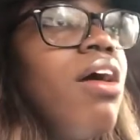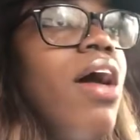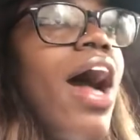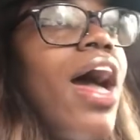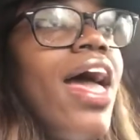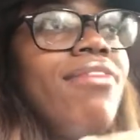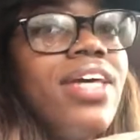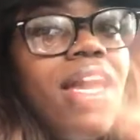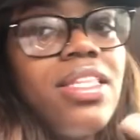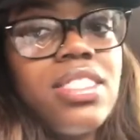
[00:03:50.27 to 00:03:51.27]
I
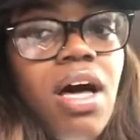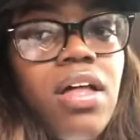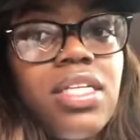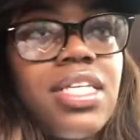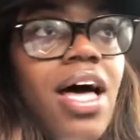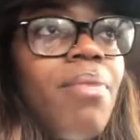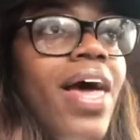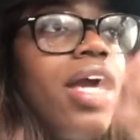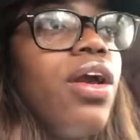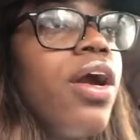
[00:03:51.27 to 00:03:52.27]
advocate this all the time,
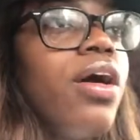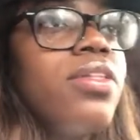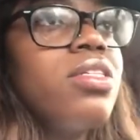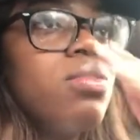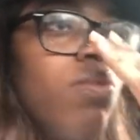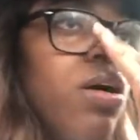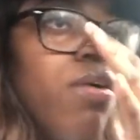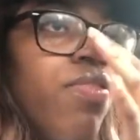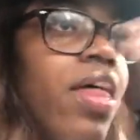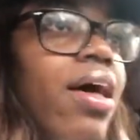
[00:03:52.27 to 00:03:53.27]
like, your health is
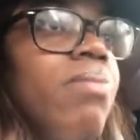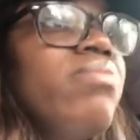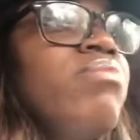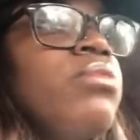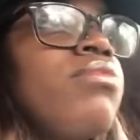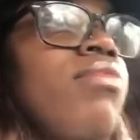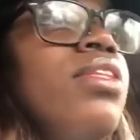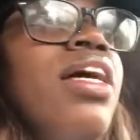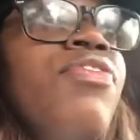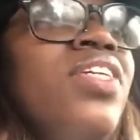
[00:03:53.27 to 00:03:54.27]
wealth. Like,
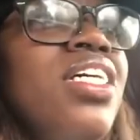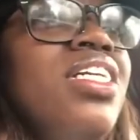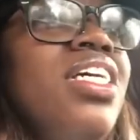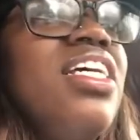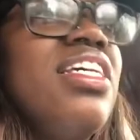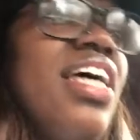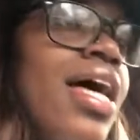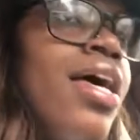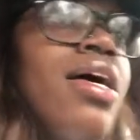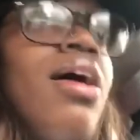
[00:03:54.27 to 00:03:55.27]
definitely,
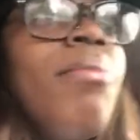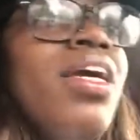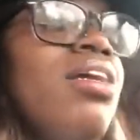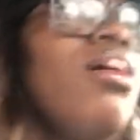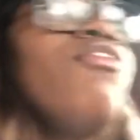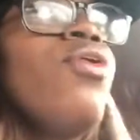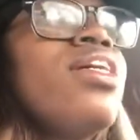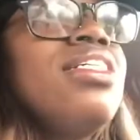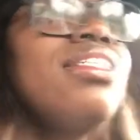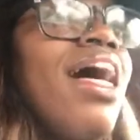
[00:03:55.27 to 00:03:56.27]
I mean, of
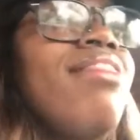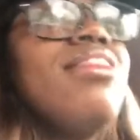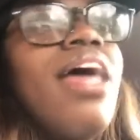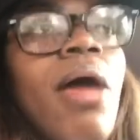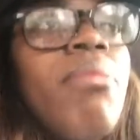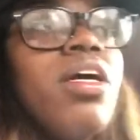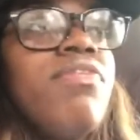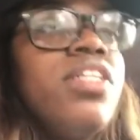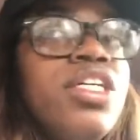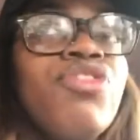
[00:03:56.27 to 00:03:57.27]
course it's not that big of
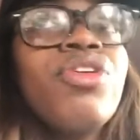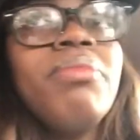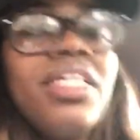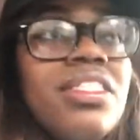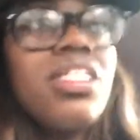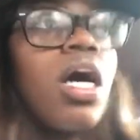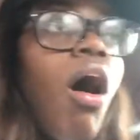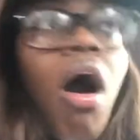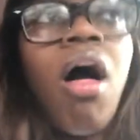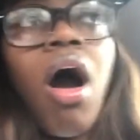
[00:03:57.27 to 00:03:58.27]
a deal for me to
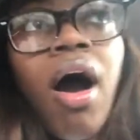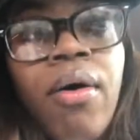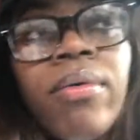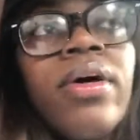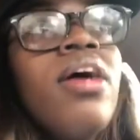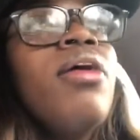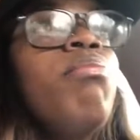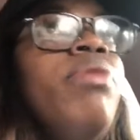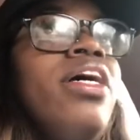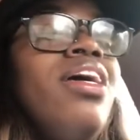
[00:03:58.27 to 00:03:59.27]
call out,
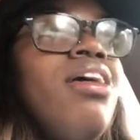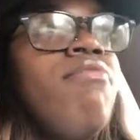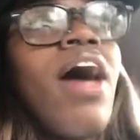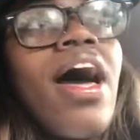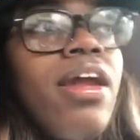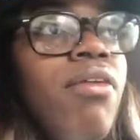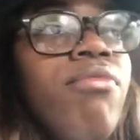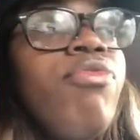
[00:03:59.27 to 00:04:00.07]
but if I don't